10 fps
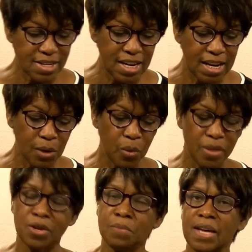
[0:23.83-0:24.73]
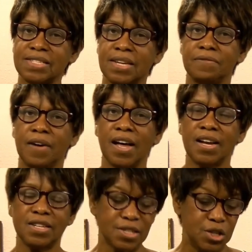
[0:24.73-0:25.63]
dealing with domestic
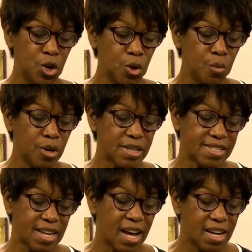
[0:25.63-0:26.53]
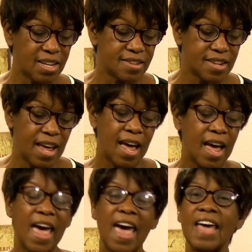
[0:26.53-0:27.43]
violence No More Silence,
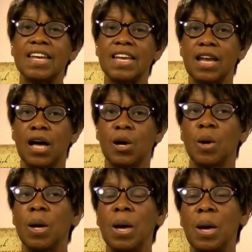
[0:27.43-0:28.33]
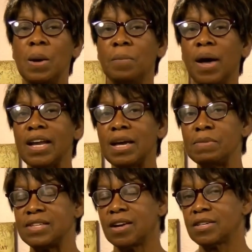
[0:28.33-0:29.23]
End It Now. My name
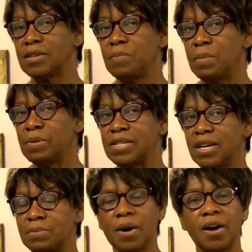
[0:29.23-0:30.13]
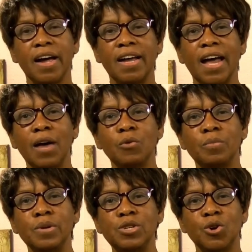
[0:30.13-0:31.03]
is Dr. Mabel Dunbar, and I will
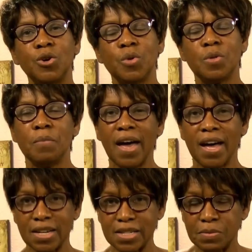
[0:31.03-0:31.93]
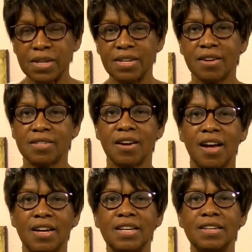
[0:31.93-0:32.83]
be joined with my husband, Dr.
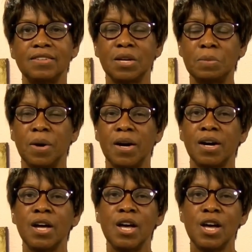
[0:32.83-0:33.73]
Colin Dunbar,